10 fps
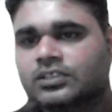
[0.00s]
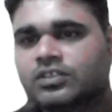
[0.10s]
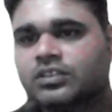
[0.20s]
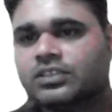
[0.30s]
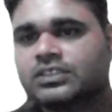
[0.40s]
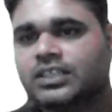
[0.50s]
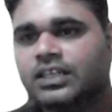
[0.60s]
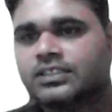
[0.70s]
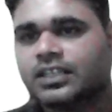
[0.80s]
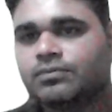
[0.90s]
So, in the
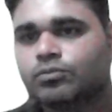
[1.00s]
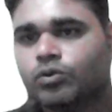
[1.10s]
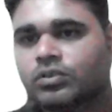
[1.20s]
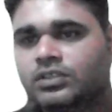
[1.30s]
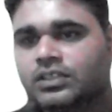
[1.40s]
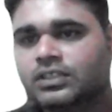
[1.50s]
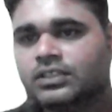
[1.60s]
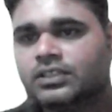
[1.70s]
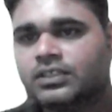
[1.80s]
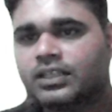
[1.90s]
skeleton bone
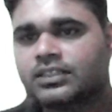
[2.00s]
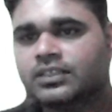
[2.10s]
at